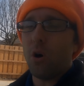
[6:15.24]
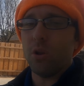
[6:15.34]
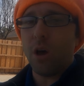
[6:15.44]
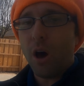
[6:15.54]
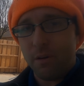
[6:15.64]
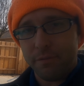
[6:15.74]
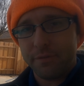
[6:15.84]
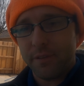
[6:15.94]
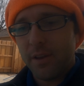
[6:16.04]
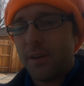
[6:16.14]
all
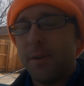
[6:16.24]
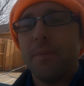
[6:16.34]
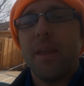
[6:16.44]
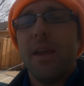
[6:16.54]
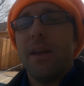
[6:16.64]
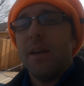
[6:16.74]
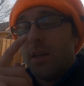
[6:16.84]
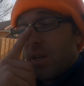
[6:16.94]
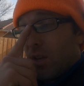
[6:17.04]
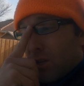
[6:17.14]
off.
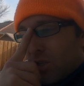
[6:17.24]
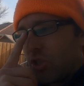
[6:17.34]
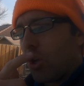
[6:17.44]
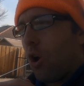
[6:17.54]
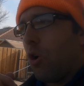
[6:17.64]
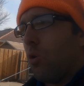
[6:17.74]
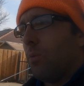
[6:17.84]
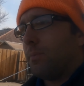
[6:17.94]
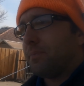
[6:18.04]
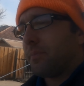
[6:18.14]

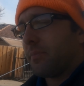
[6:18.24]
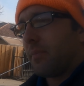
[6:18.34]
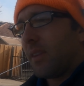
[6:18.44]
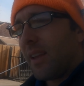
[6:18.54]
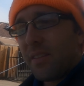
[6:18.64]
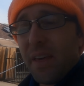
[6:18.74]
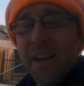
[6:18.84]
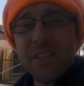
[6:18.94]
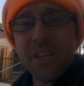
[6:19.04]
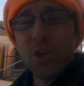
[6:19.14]
So that
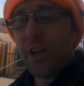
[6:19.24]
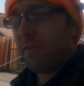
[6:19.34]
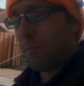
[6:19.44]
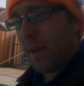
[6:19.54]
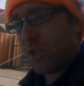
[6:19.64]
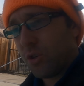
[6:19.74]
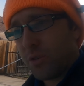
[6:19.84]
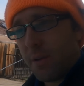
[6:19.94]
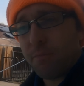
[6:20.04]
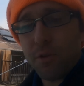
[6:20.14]
is a good informational
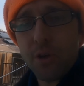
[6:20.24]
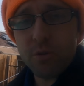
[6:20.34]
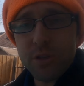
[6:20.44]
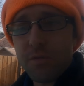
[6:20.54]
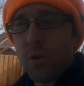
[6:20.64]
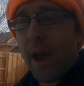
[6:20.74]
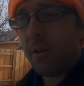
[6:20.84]
tip for those of you